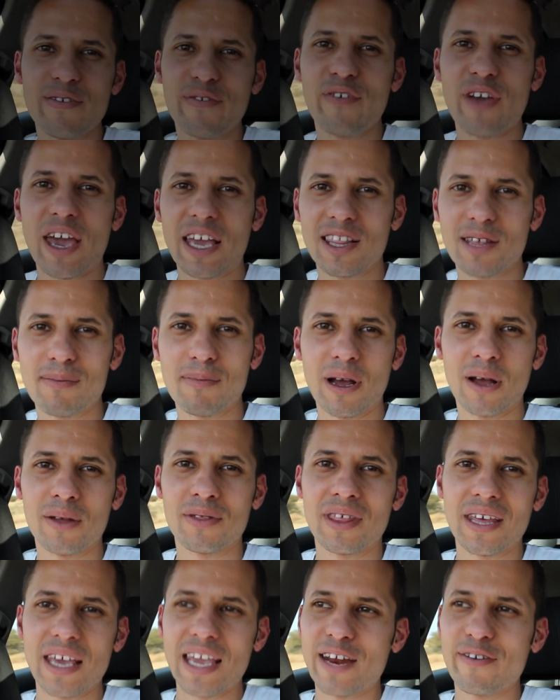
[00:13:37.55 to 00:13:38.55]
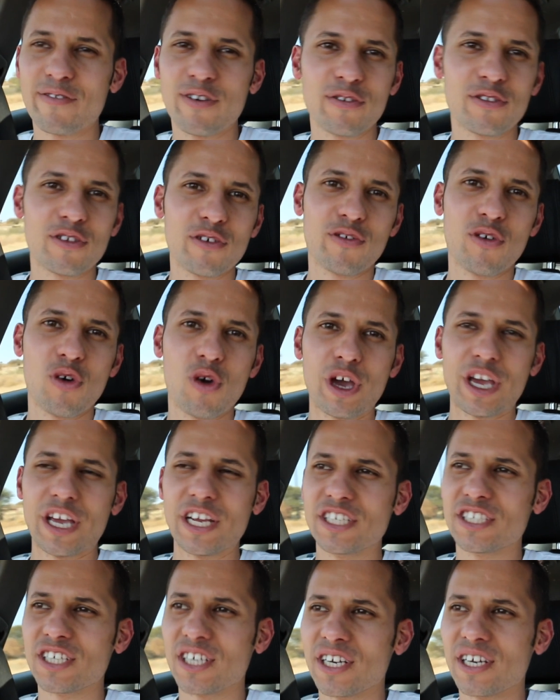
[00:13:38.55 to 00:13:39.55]
fact about the N54
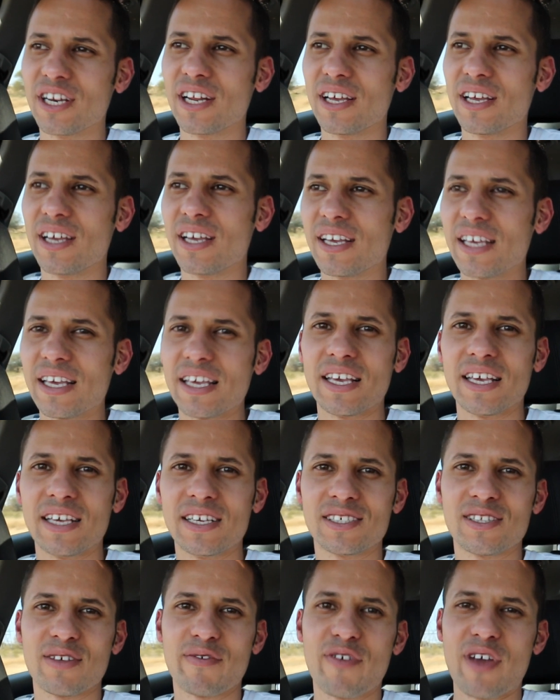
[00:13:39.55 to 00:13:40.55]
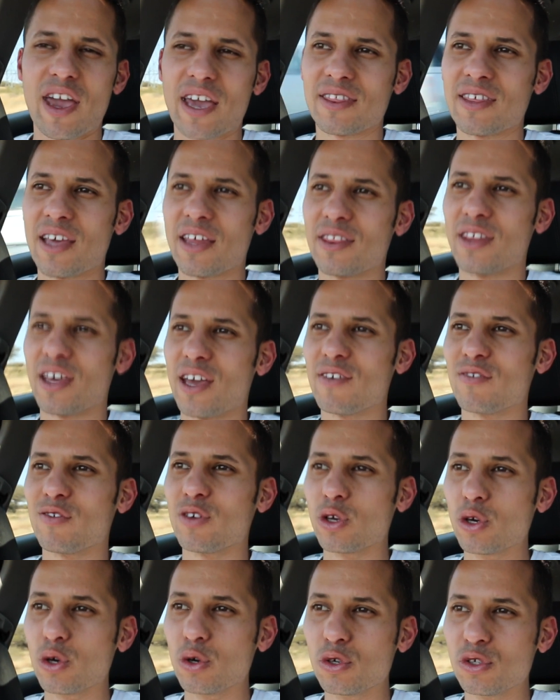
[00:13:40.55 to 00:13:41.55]
engine is the fact that they've
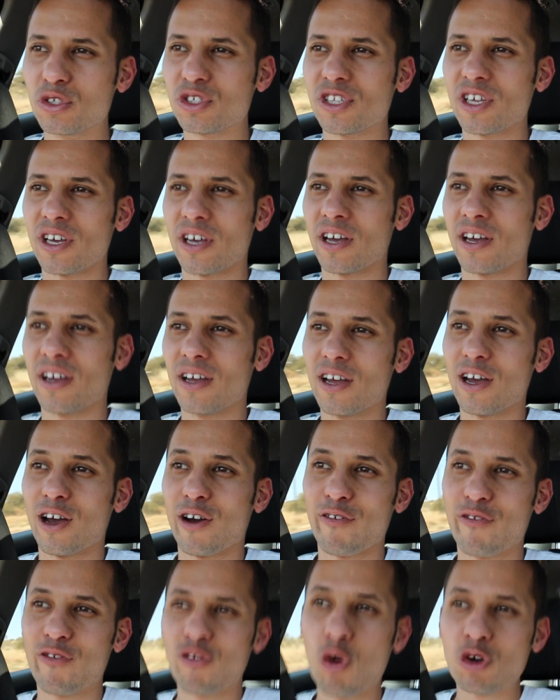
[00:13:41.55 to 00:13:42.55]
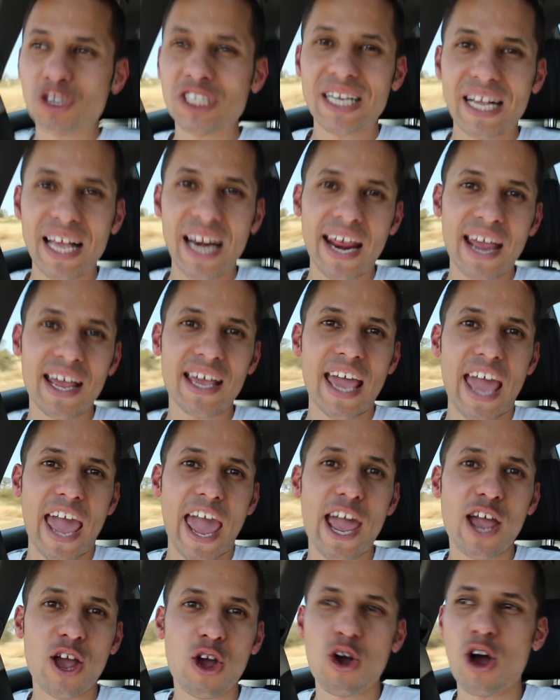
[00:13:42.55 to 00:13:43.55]
used a forged crank
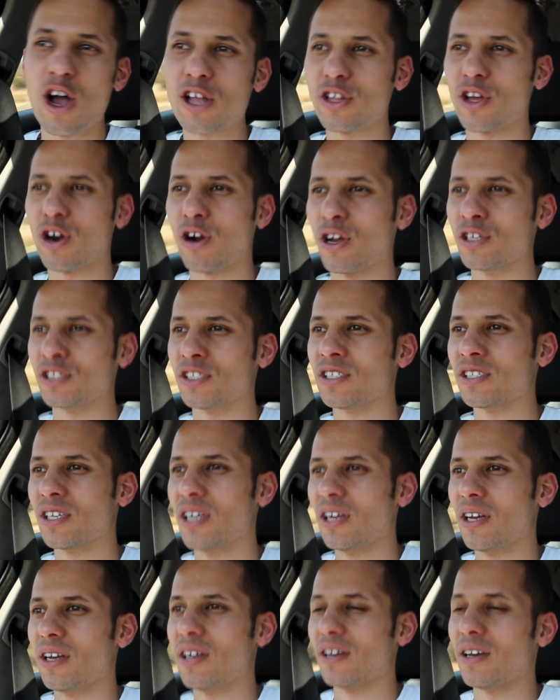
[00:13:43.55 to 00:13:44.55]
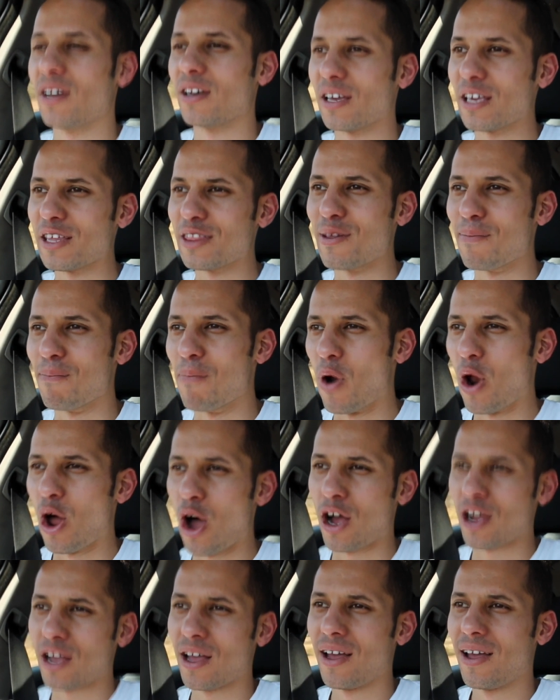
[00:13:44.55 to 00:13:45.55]
and conrods in the
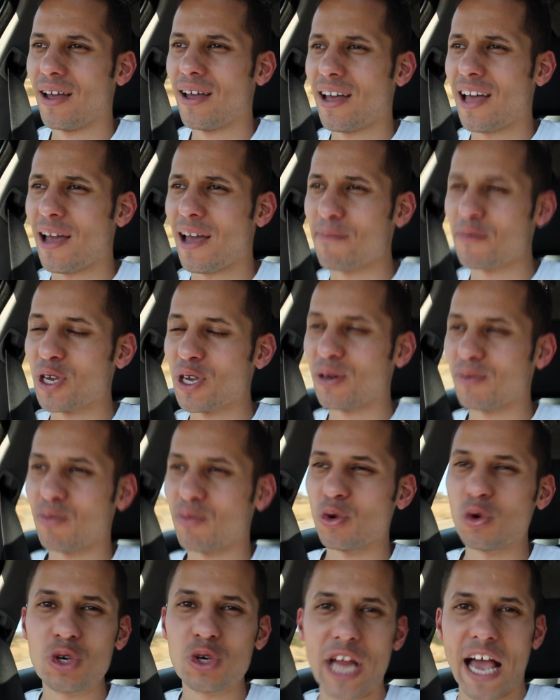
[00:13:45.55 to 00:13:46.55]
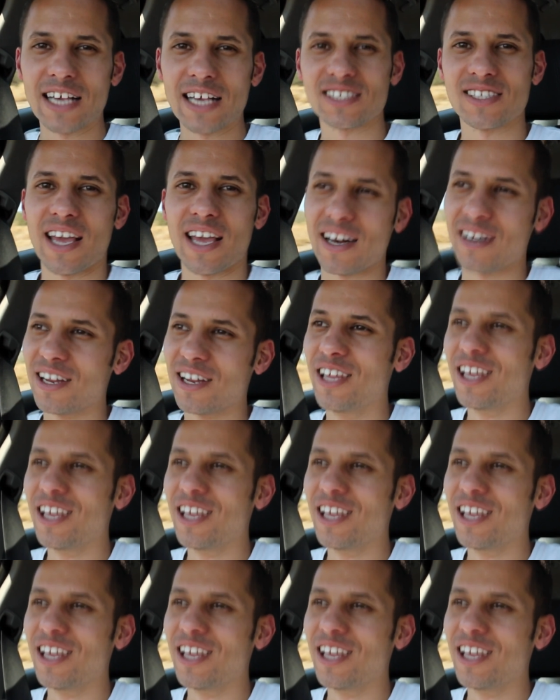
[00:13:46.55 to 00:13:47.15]
block. I mean, who does that?